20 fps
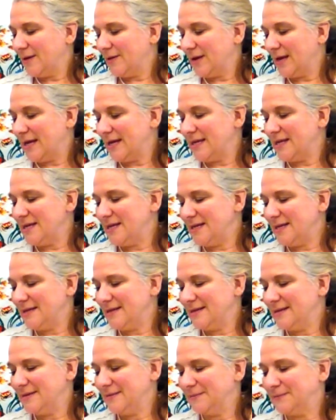
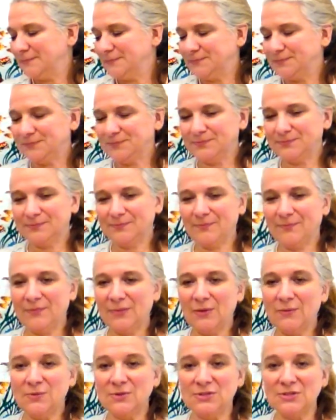Ready?
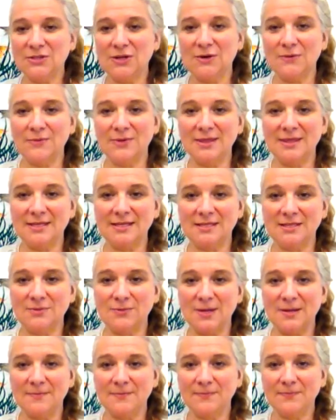We'll start with this
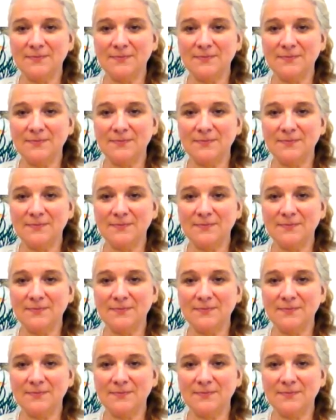one.